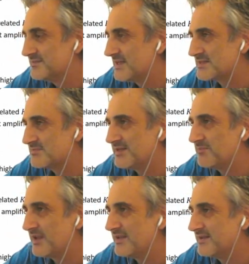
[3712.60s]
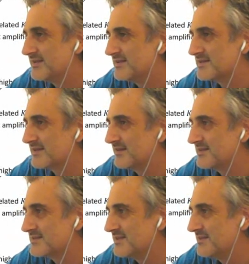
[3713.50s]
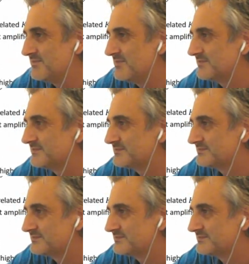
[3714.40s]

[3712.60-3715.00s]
just by applying exactly the same,